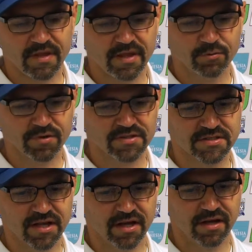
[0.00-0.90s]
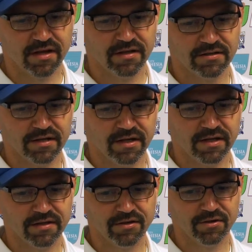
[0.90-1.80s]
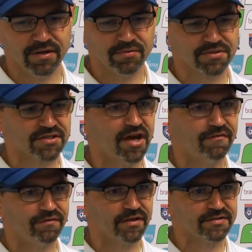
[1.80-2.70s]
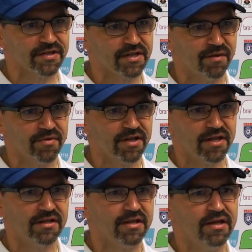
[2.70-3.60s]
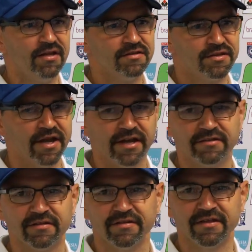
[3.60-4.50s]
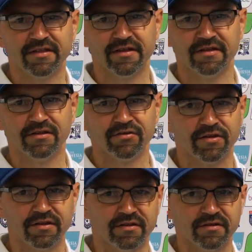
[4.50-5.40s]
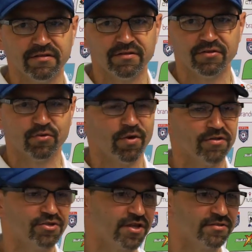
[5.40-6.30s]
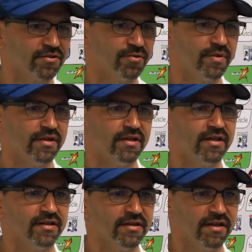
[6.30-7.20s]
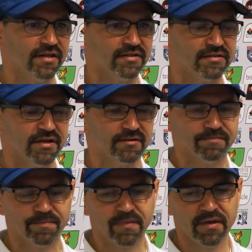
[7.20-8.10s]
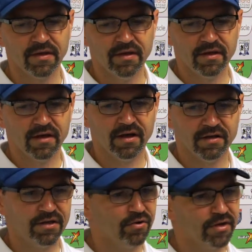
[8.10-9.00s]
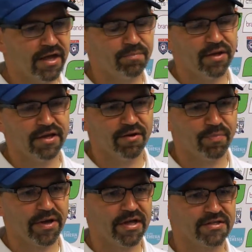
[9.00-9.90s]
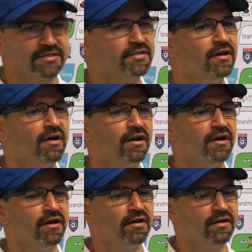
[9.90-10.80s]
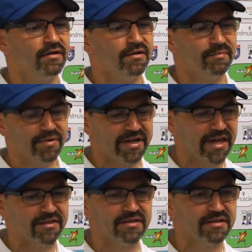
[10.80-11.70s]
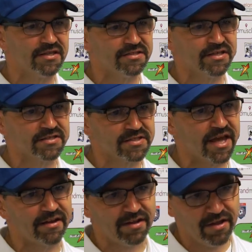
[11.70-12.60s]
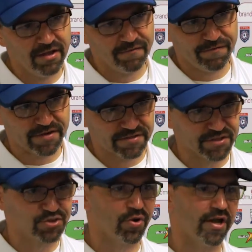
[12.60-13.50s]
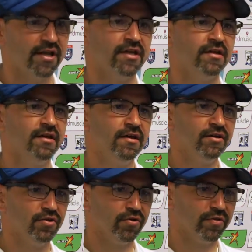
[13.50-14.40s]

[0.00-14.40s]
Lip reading: it was, it was tough. Like I said, coming in tonight, and then the weather changed a little bit, and he had plenty of pace. But again, these things get fixed in training. I